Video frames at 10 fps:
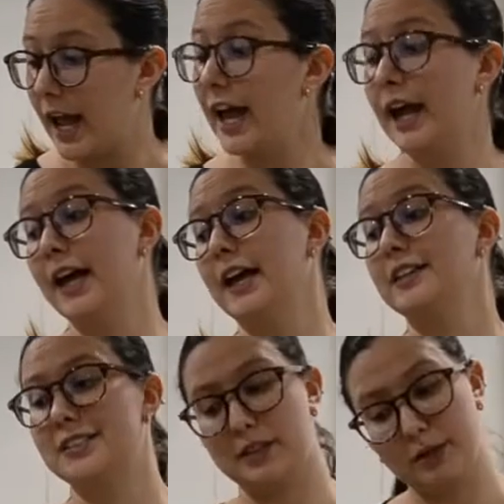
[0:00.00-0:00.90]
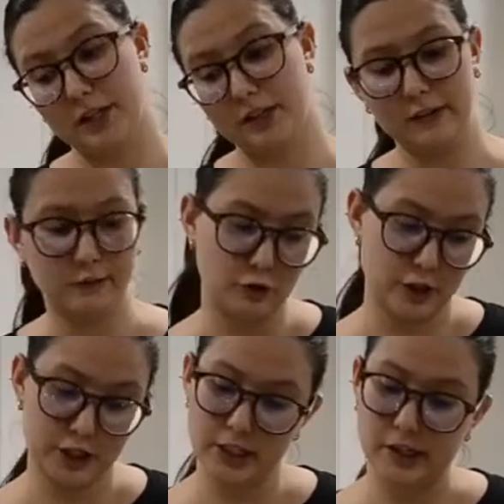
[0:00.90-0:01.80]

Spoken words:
And cinnamon, of course.